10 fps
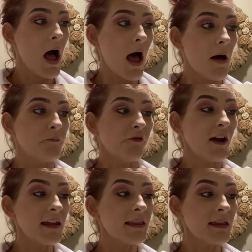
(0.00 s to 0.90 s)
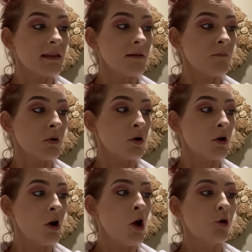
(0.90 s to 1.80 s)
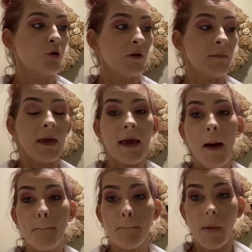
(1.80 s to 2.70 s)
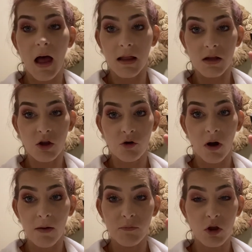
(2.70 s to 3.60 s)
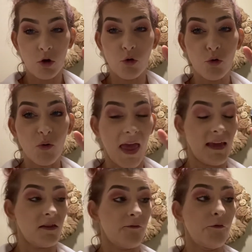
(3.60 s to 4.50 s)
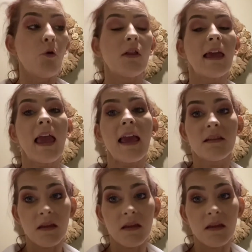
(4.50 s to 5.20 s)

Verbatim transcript: um, Frankincense and Myrrh Creamy Body Scrub to exfoliate.